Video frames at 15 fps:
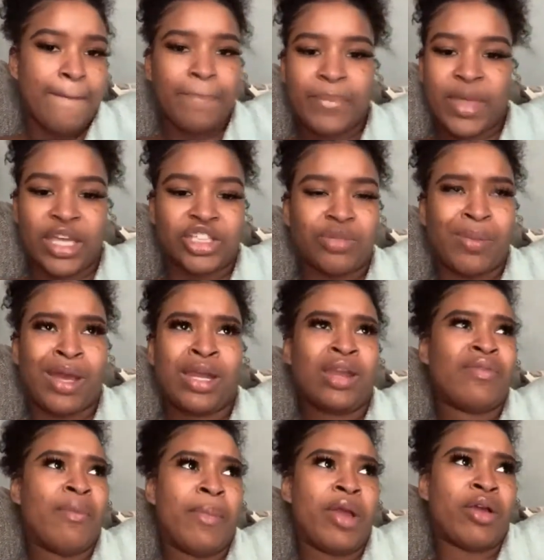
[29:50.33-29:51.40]
Like, she might not
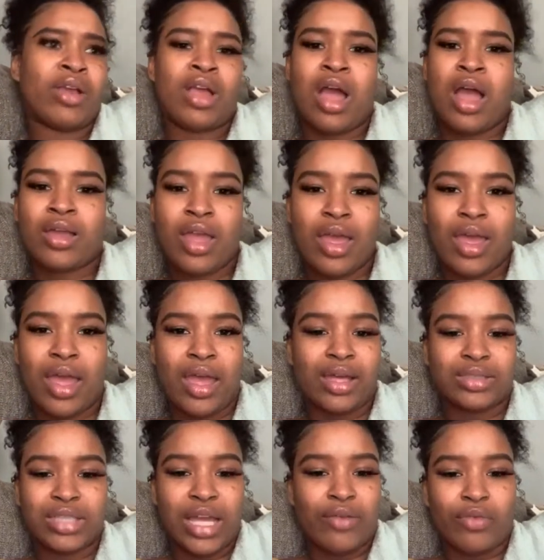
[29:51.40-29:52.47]
even marry Kanye
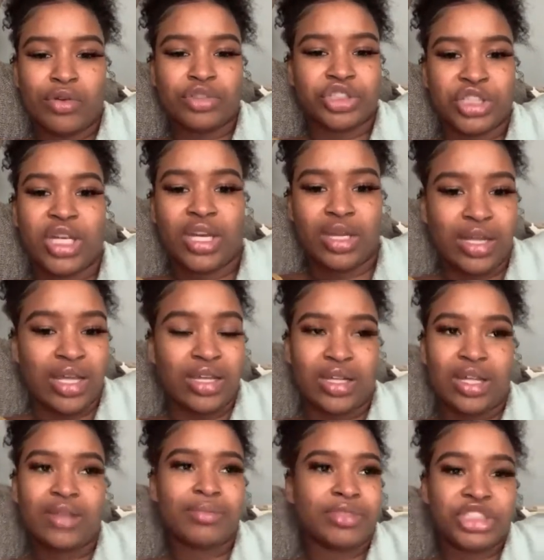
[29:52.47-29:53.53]
ass. Like, real shit.
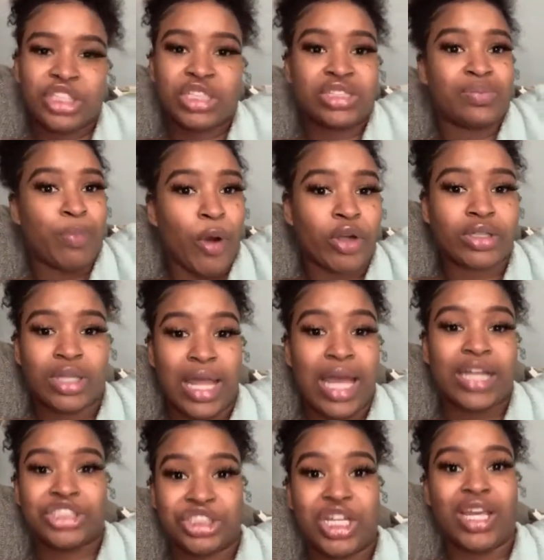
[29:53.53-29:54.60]
That shit sparked a lot
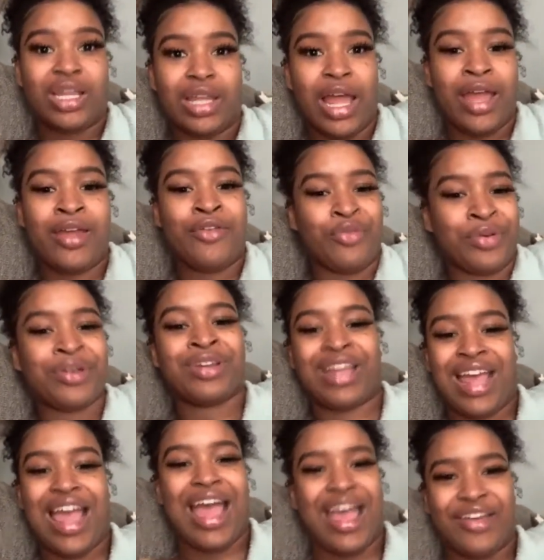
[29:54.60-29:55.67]
of shit. Like,
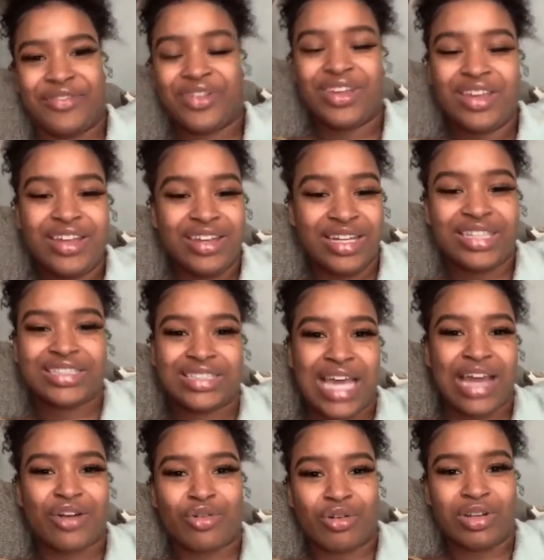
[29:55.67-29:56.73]
live. Niggas
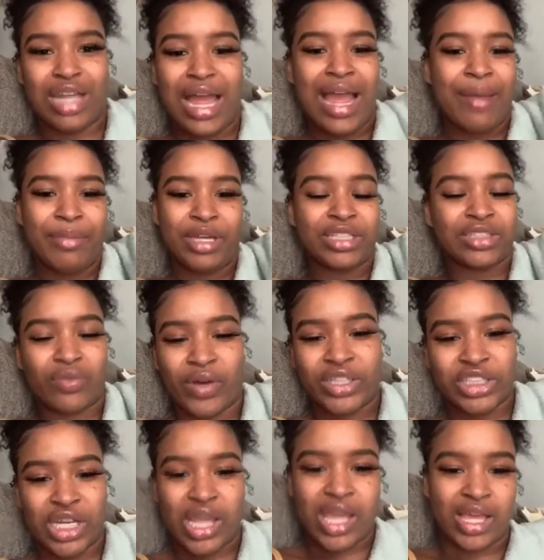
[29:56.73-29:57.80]
got on her line because of Ray
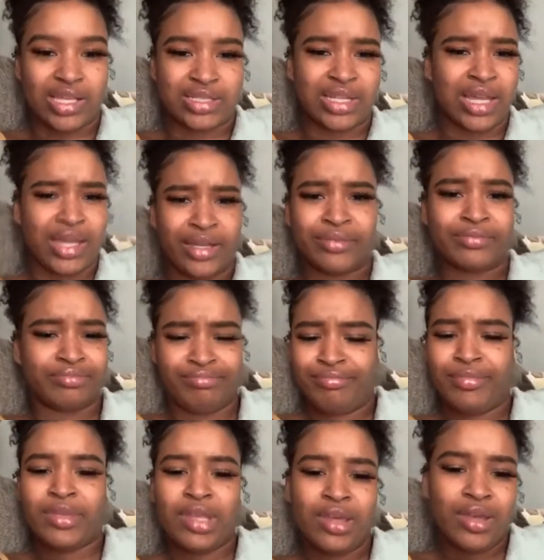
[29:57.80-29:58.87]
J ass. Like,
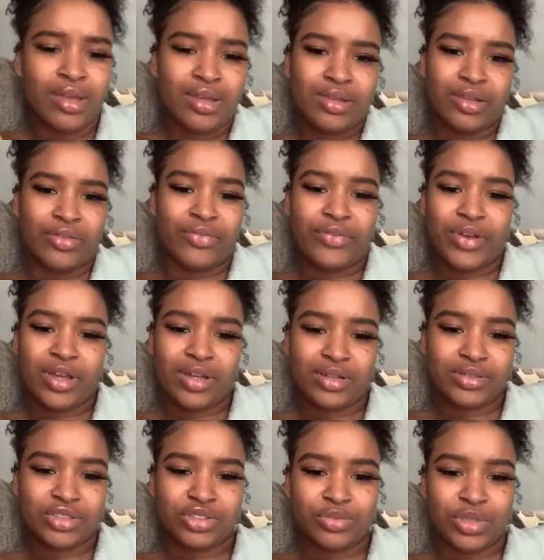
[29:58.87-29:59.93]
the fuck?
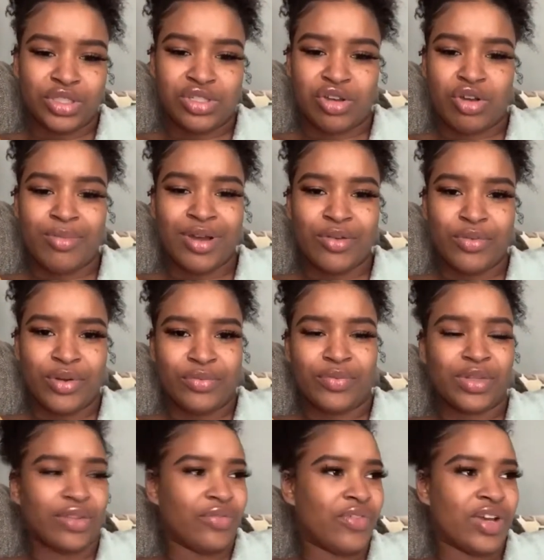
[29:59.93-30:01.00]
She wanna talk about
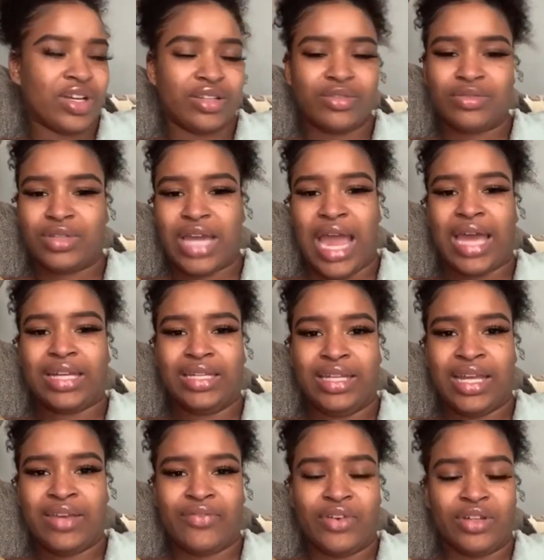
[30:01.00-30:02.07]
what the fuck Kylie
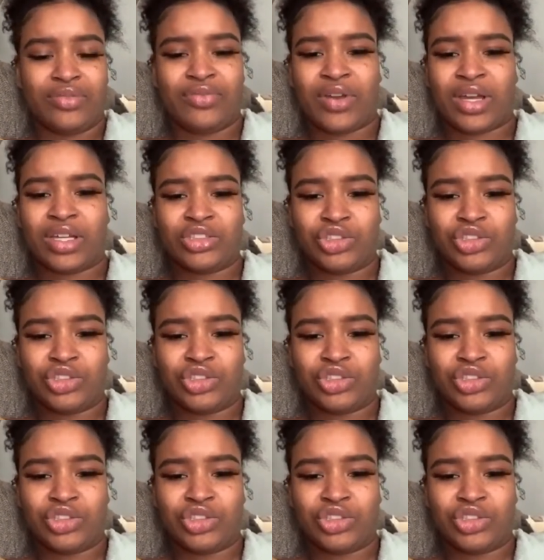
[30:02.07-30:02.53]
did for fucking